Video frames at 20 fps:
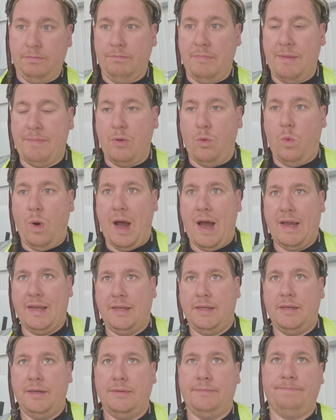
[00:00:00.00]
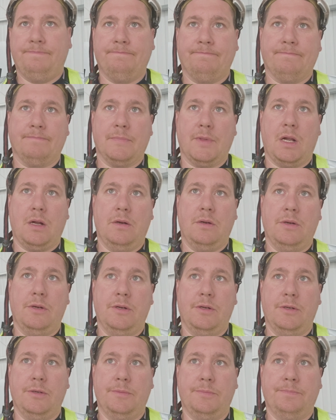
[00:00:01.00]
maybe why
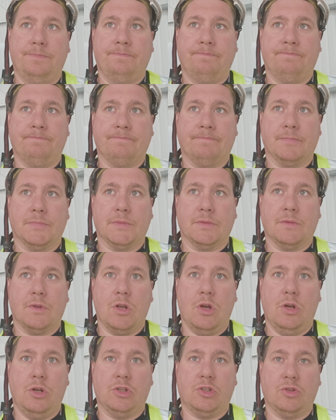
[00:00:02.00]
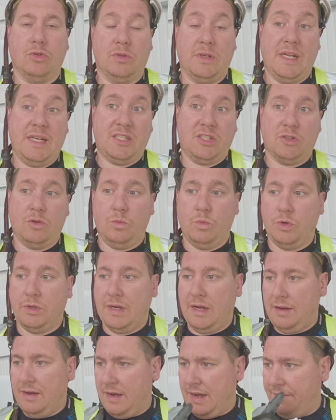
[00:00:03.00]
his son would
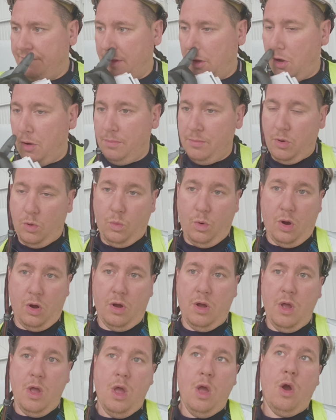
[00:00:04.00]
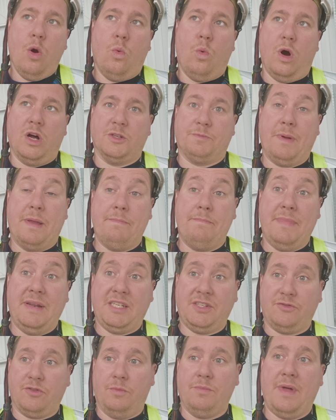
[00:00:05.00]
have that on. But what has been
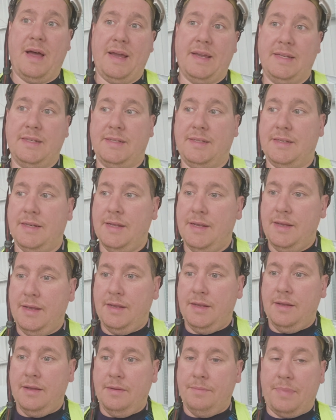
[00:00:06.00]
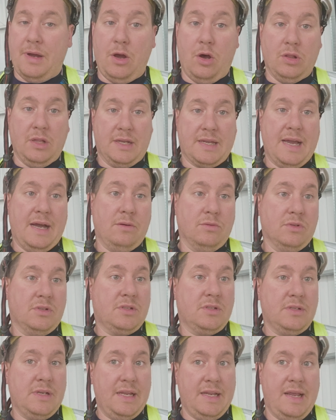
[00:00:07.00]
missed from that is, by all
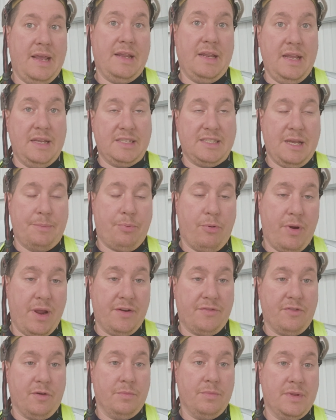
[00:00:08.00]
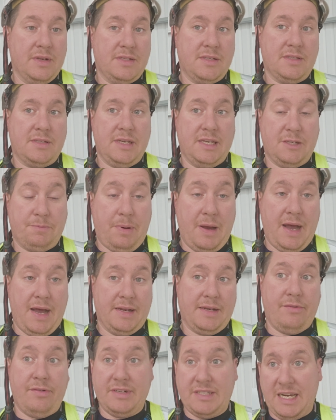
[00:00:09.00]
accounts, he's separated from his
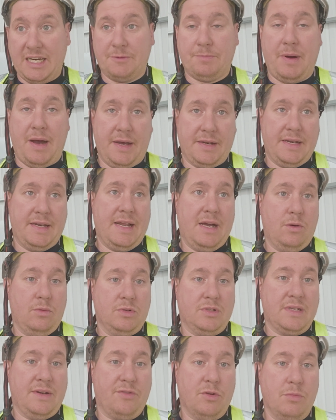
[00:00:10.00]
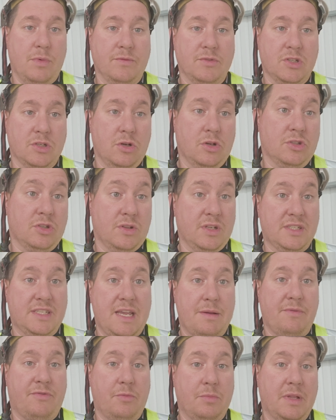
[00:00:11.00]
partner, his ex-partner now, several months ago. So the
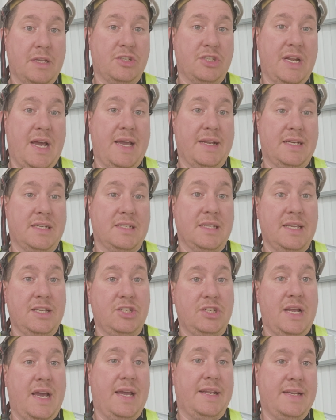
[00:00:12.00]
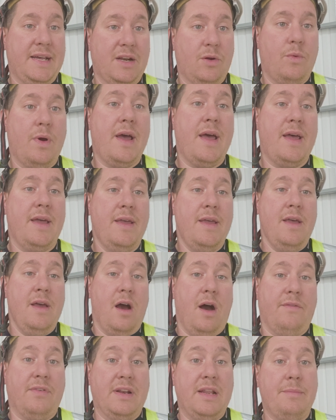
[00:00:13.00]
statement from Leeds United is, Leeds United are aware
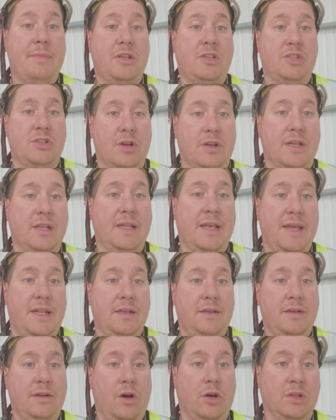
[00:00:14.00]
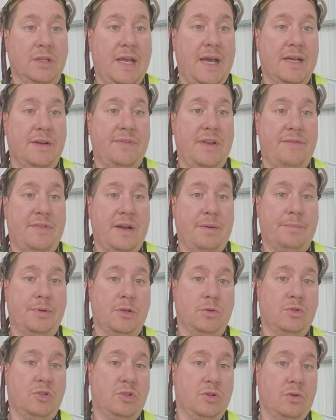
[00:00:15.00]
of an image circulating online of Ethan
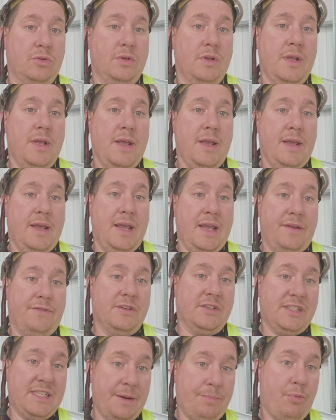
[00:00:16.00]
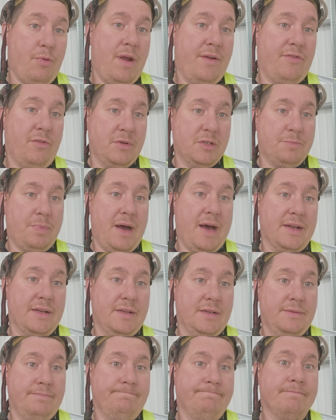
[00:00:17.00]
Ampadu's son. Ethan separated from his
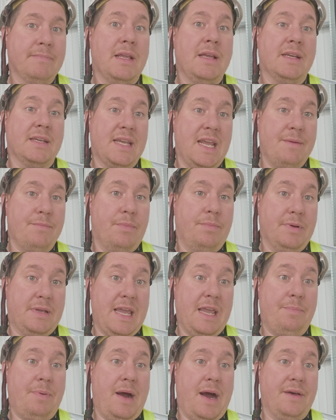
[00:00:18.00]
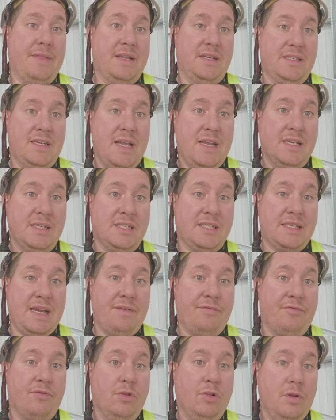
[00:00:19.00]
partner, key part of this,
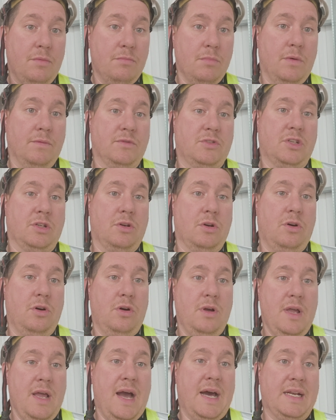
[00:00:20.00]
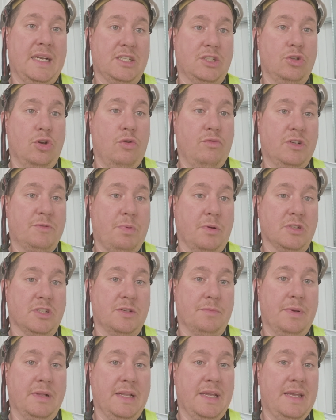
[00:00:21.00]
several months ago, and has no
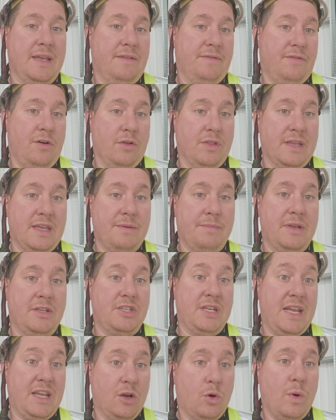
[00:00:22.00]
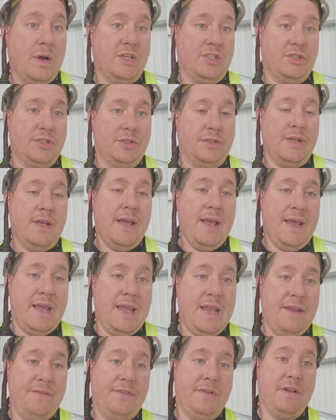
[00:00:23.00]
responsibility for the image in question.
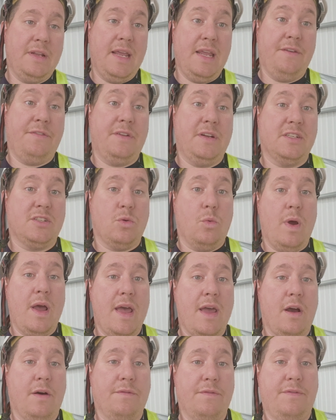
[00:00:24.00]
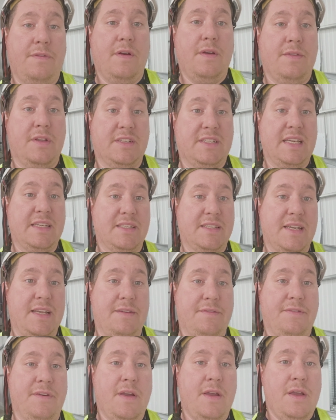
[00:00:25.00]
Ethan is aware of the
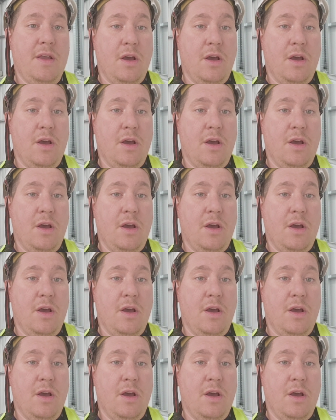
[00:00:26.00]
sensitive